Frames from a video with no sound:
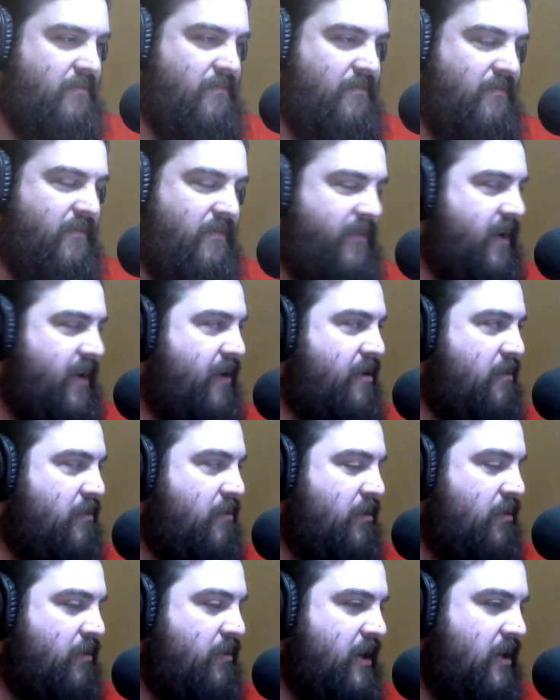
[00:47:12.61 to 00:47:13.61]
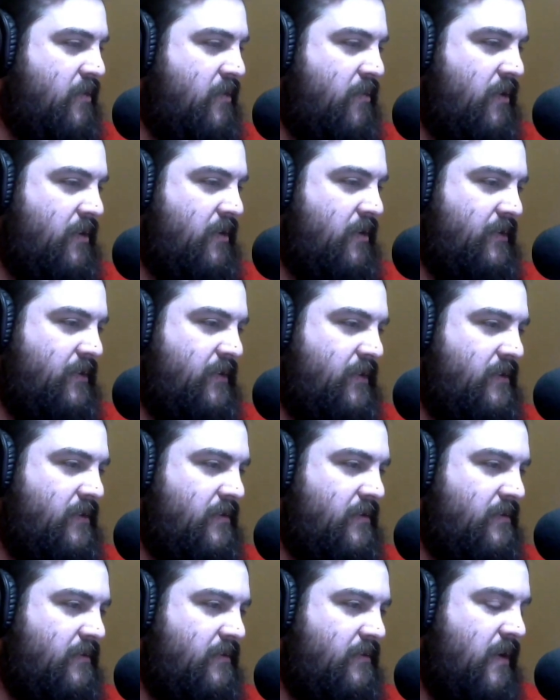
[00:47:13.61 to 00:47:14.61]
variable equals
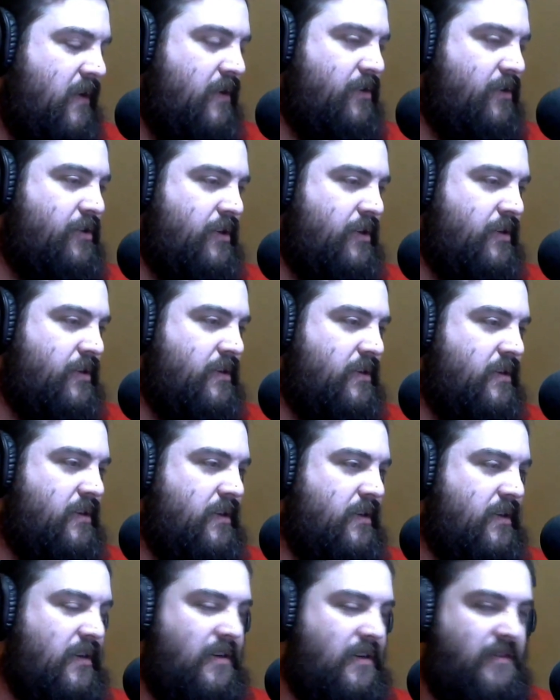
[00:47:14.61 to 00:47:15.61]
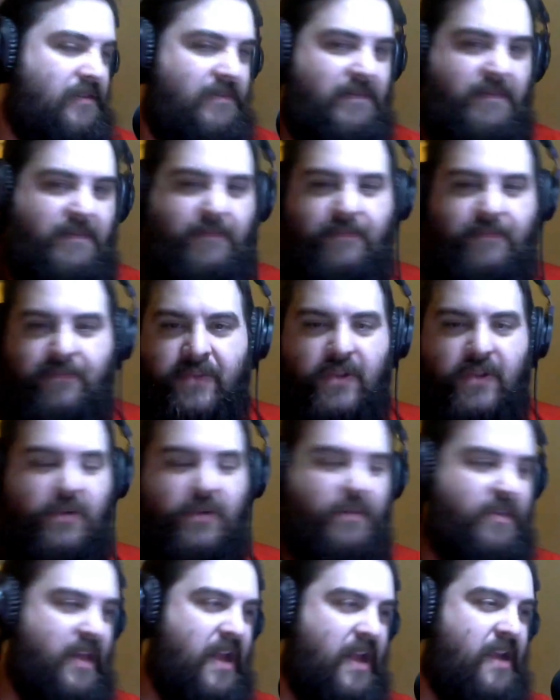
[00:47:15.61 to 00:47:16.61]
function,
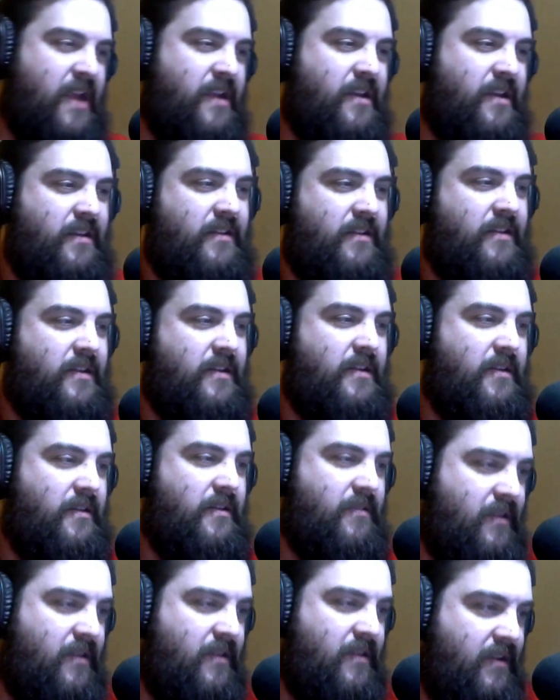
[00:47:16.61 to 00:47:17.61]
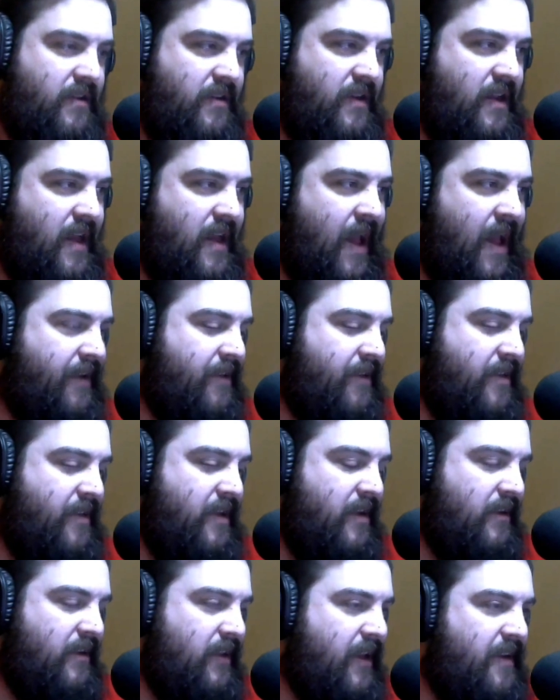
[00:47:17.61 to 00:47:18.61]
then at
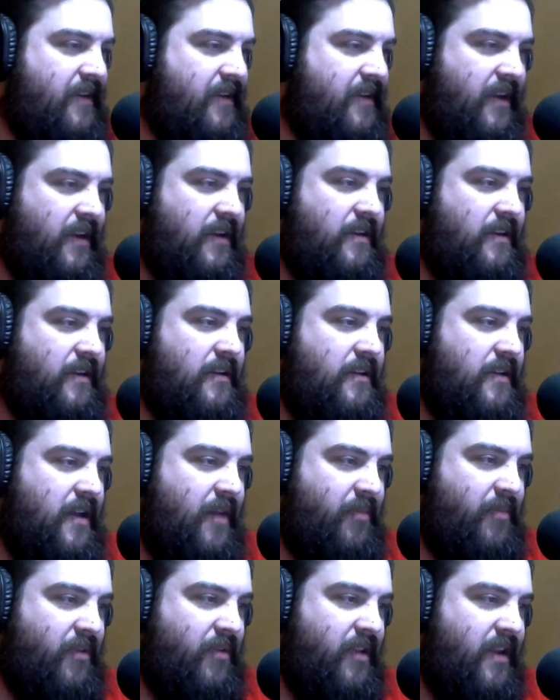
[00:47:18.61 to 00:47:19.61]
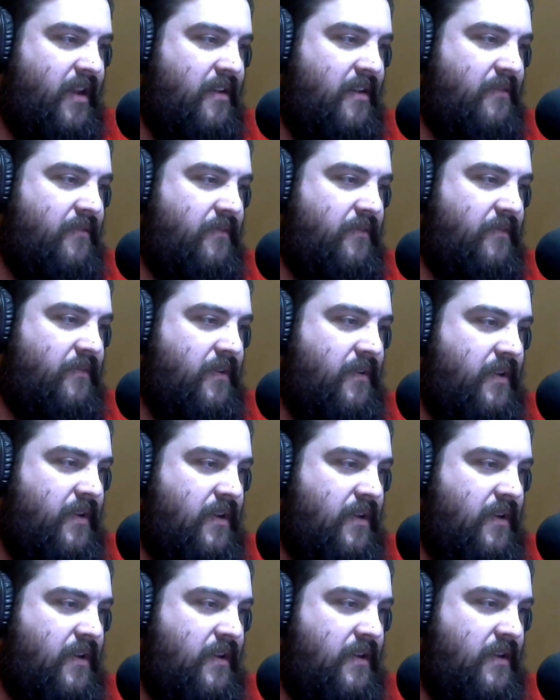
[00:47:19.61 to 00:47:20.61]
the linting, I believe,
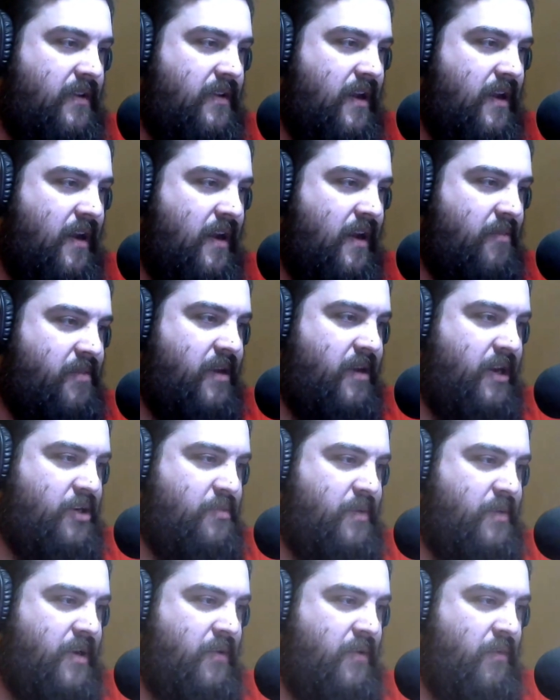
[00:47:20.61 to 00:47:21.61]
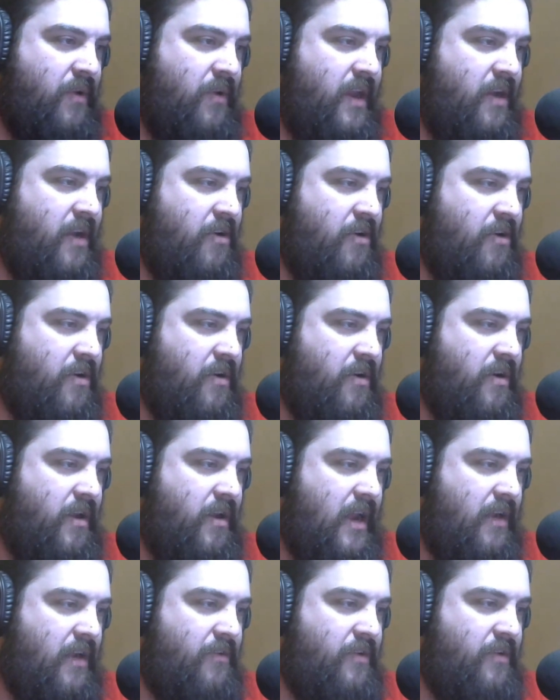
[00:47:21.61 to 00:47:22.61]
PHP will error
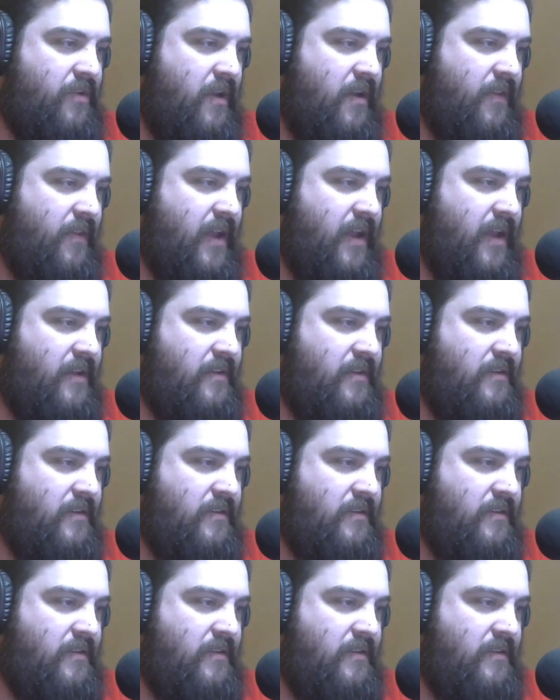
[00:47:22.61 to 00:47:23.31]
out on that,